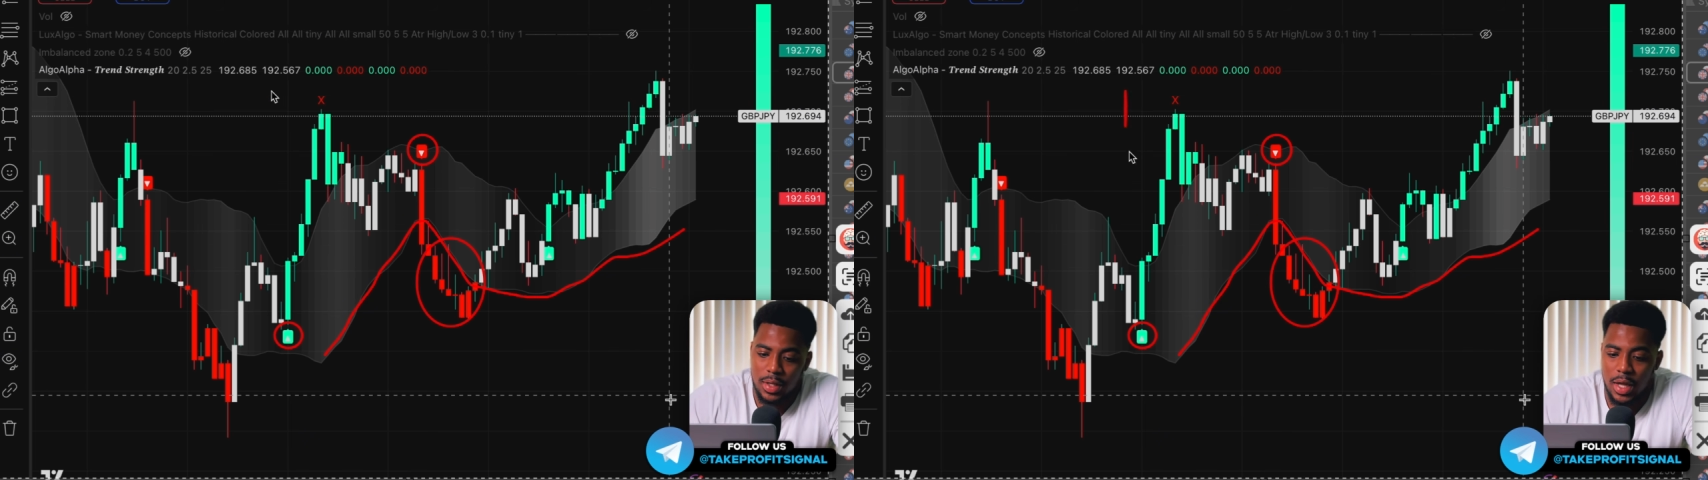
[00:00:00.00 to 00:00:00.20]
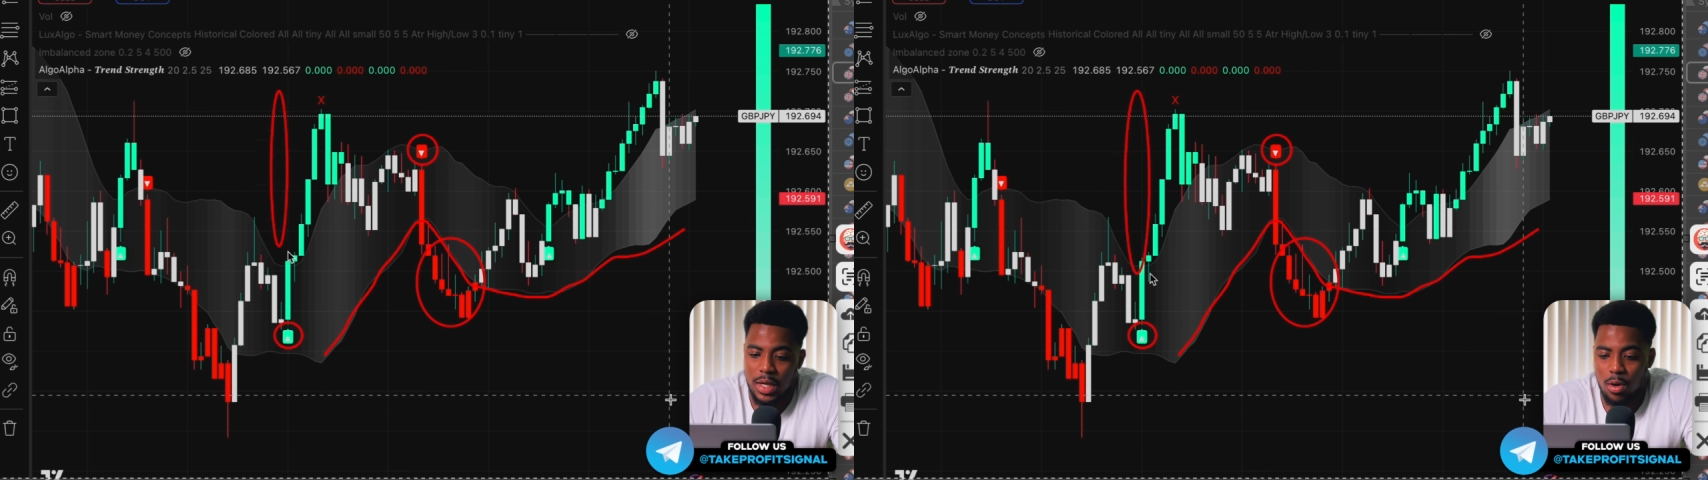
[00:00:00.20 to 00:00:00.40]

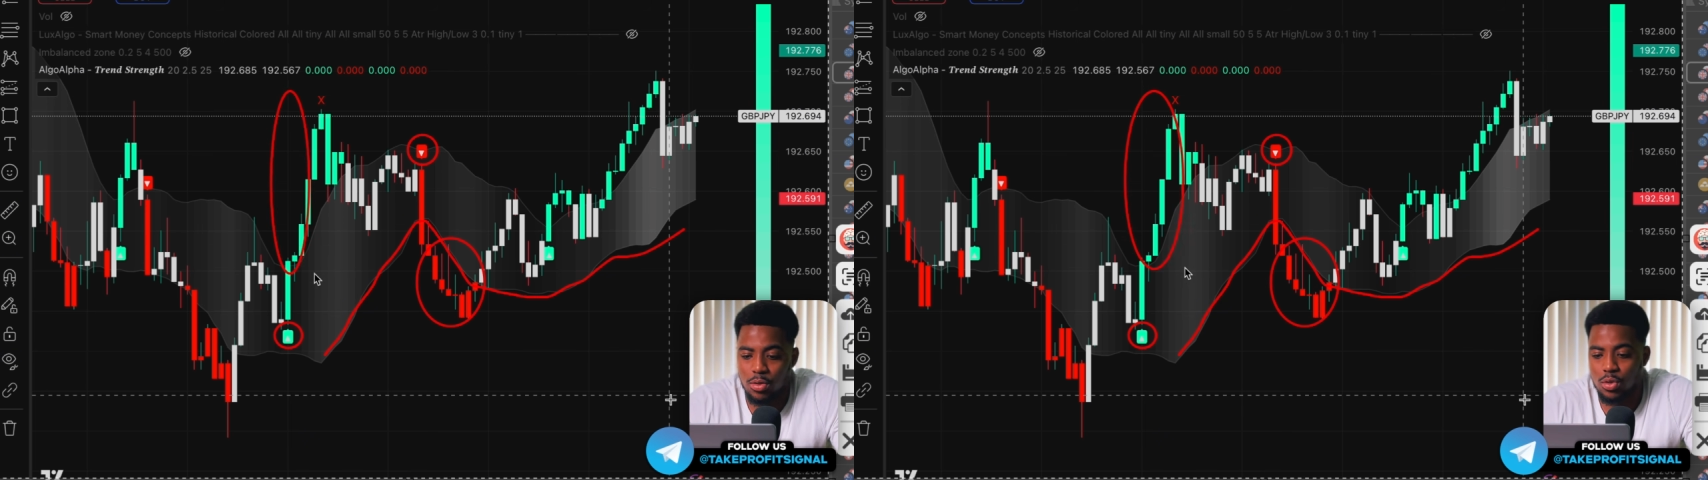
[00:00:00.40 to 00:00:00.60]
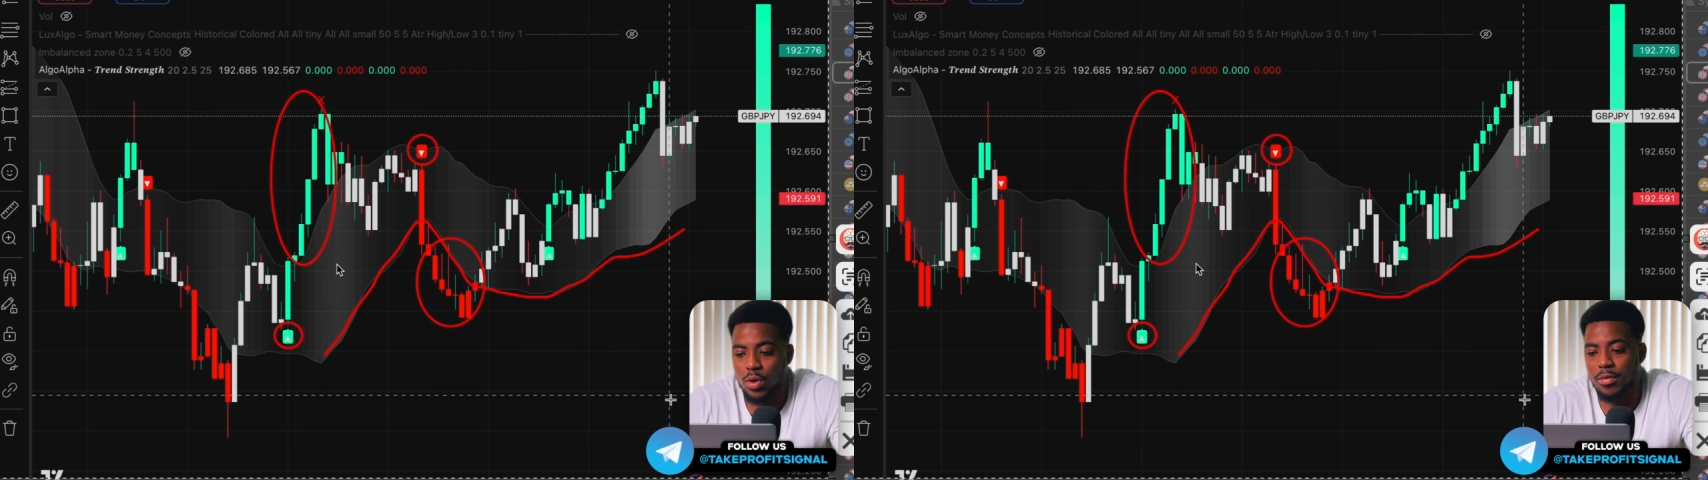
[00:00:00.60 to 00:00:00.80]
and
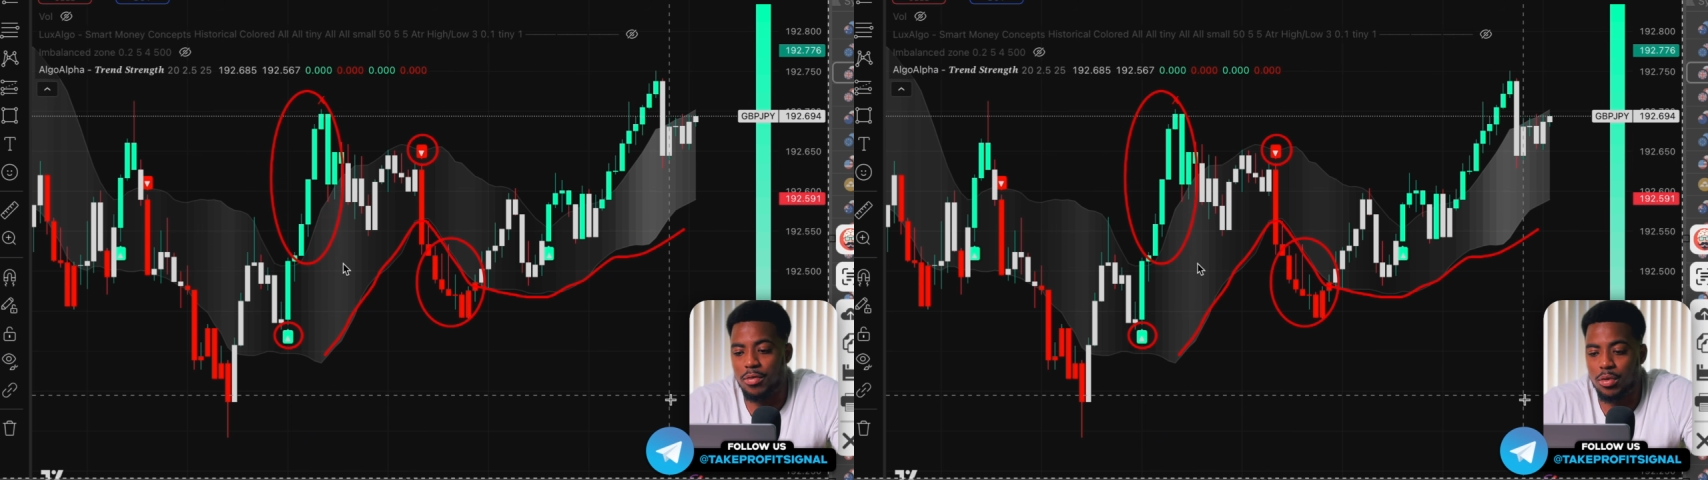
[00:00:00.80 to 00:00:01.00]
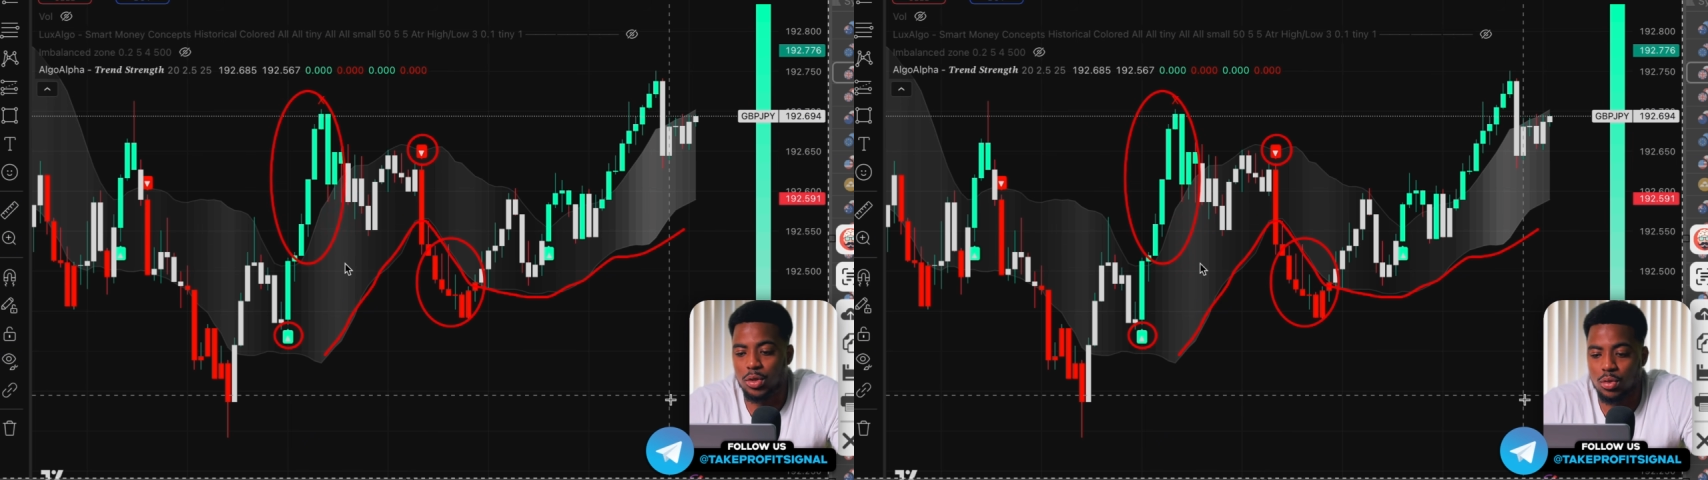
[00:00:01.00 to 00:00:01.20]
also a
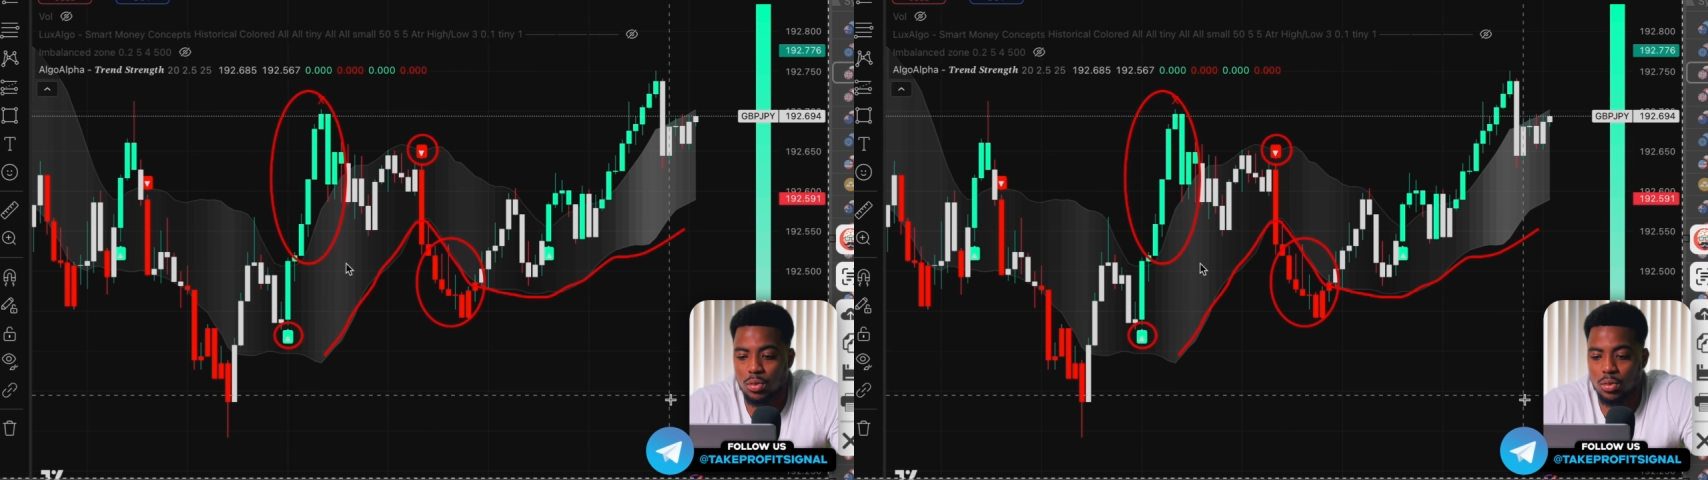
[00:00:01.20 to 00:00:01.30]
very good